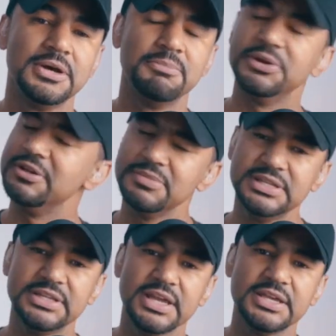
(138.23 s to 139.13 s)
But in
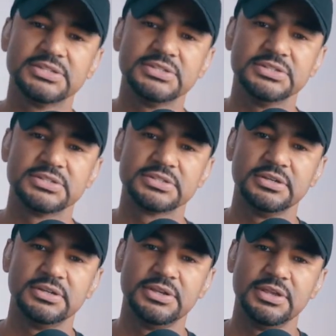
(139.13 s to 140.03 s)
many cases,
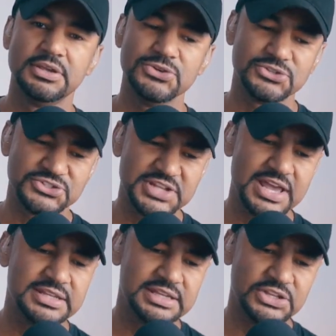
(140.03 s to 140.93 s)
you're
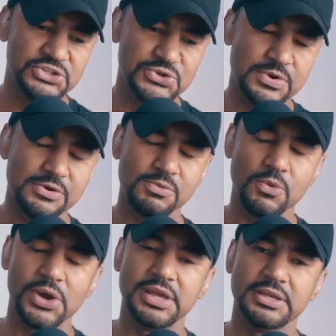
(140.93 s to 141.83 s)
standing in your own
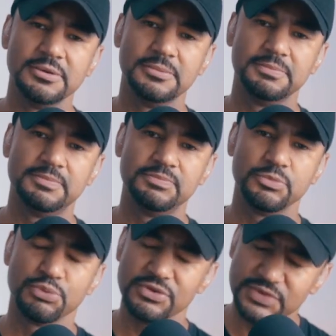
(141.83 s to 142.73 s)
way,
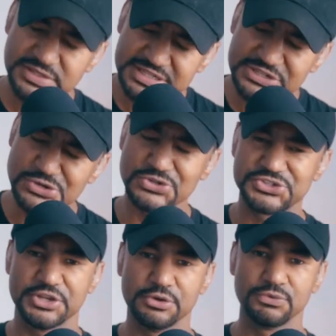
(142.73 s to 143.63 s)
preventing
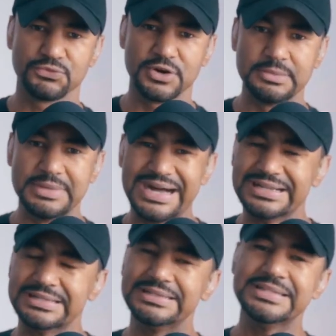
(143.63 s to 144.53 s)
yourself from
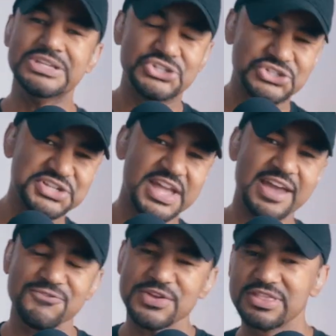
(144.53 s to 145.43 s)
unleashing
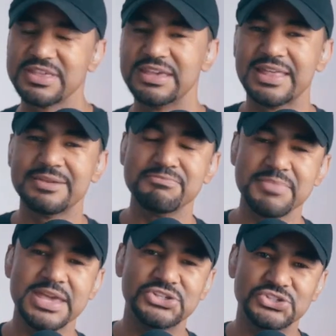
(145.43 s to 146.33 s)
everything that
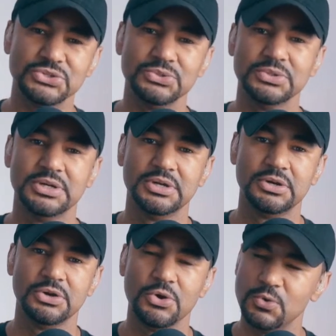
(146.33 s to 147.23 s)
makes you
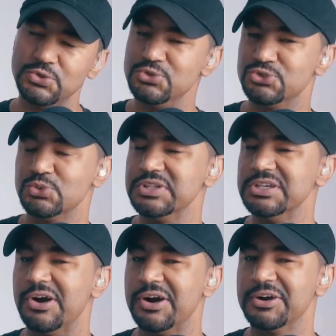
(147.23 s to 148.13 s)
who you truly
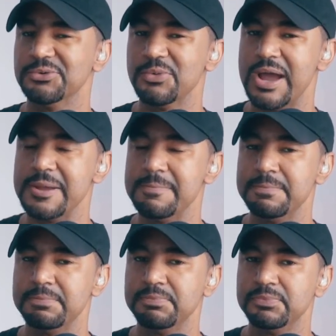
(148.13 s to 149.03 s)
are, right?
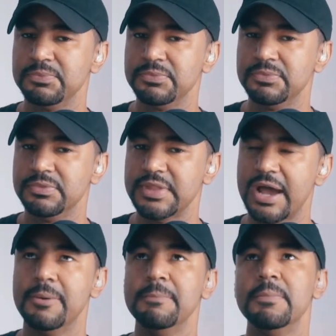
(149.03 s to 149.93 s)

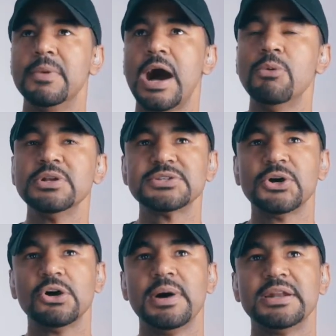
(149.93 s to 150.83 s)
Now, I want to
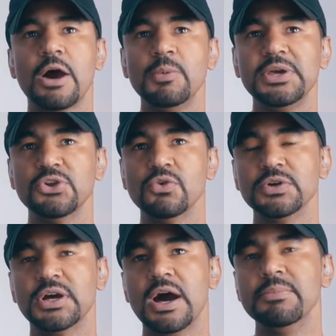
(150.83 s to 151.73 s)
talk about how we can
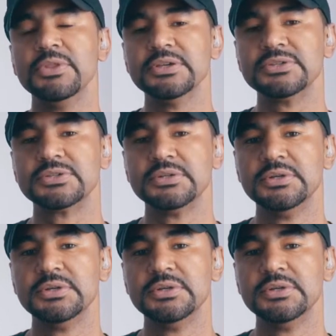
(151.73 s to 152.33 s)
overcome this.